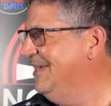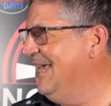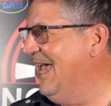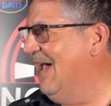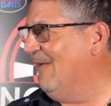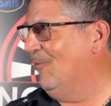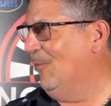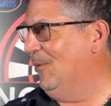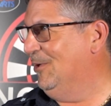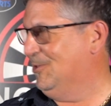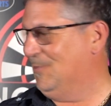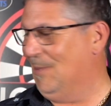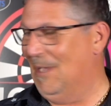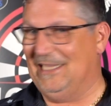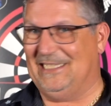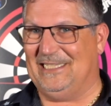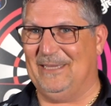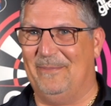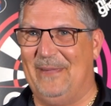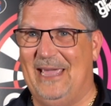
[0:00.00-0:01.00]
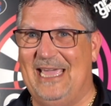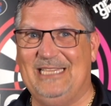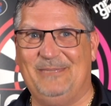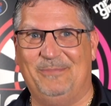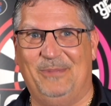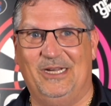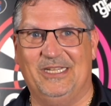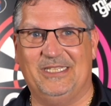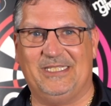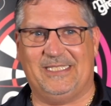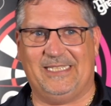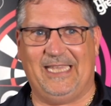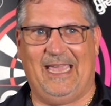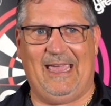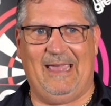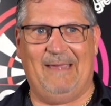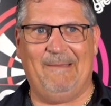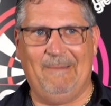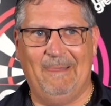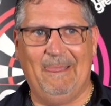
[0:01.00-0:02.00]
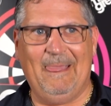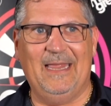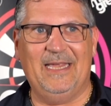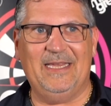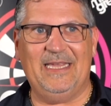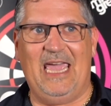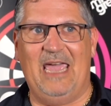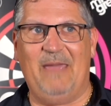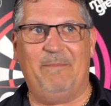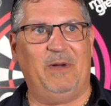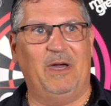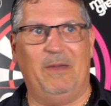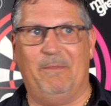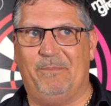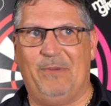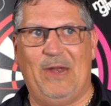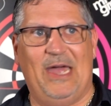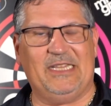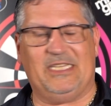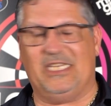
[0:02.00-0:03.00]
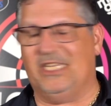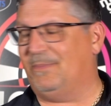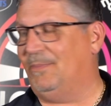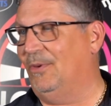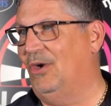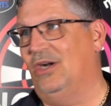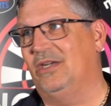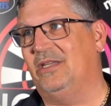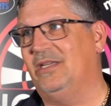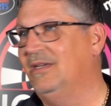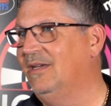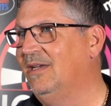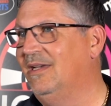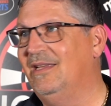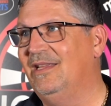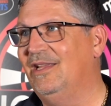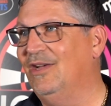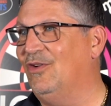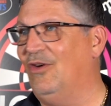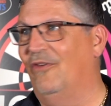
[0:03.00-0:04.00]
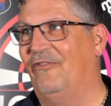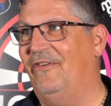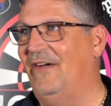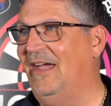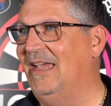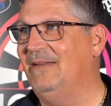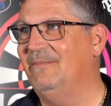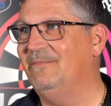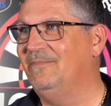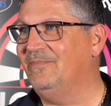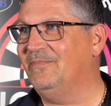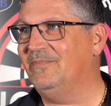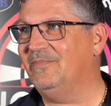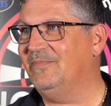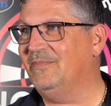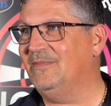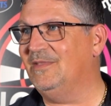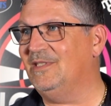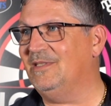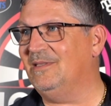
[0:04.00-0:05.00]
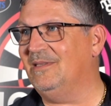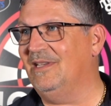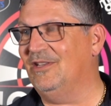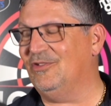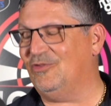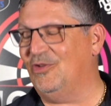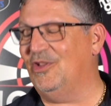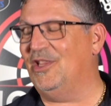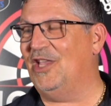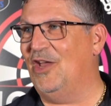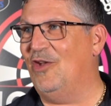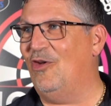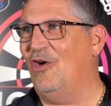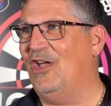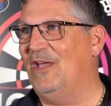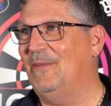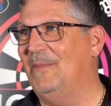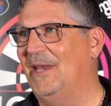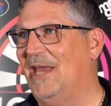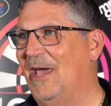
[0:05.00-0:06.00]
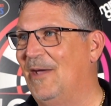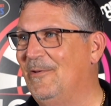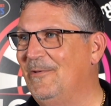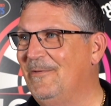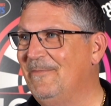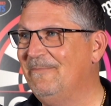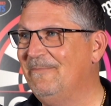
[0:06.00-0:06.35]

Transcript: everyone's back to bed. But, but practice board, we're going fine. It's really annoying me now.